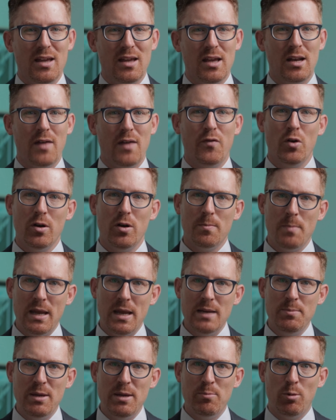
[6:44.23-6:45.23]
And I've heard
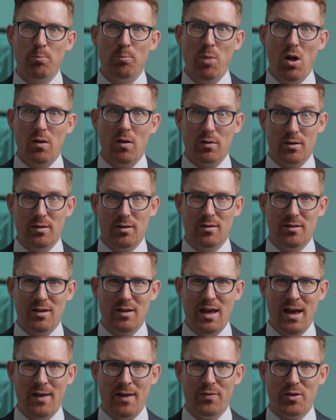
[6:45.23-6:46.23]
many people balk
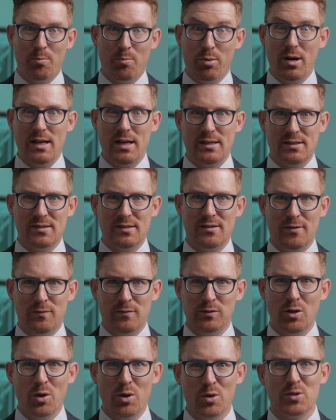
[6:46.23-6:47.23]
at the price of
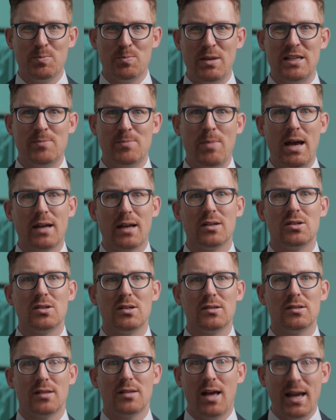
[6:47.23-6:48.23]
Logos base
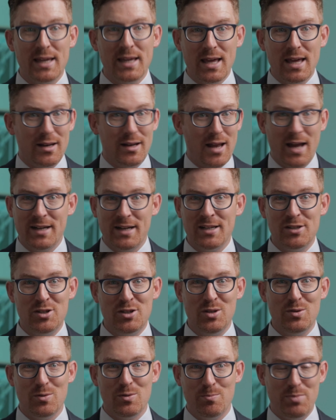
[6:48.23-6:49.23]
packages. I get it. I did
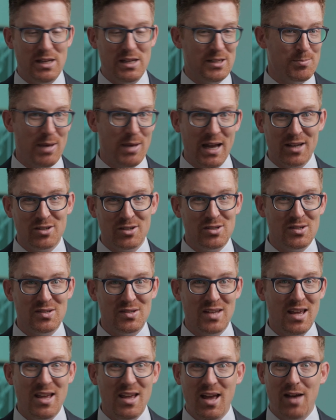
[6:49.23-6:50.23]
too. Base
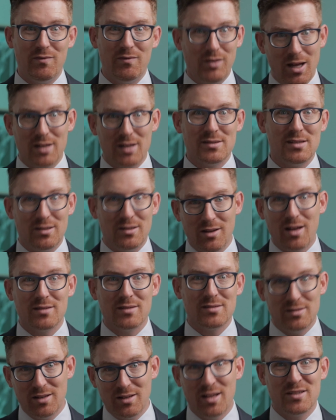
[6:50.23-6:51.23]
packages have lots and
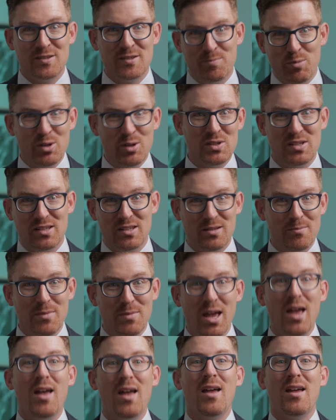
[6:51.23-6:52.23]
lots and lots of books in them,
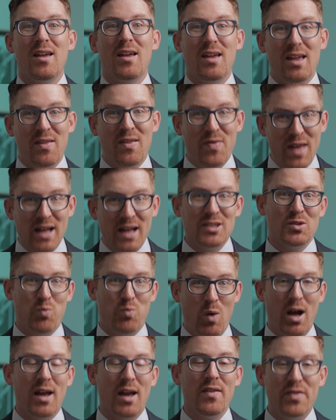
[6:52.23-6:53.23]
and that's
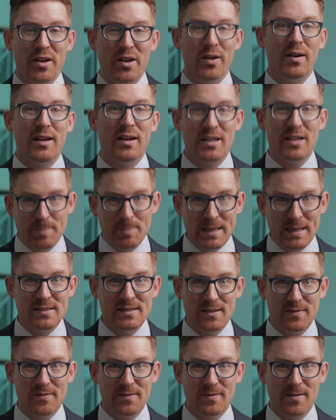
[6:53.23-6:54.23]
why they're
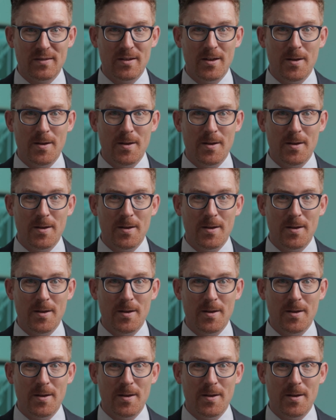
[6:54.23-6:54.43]
expensive.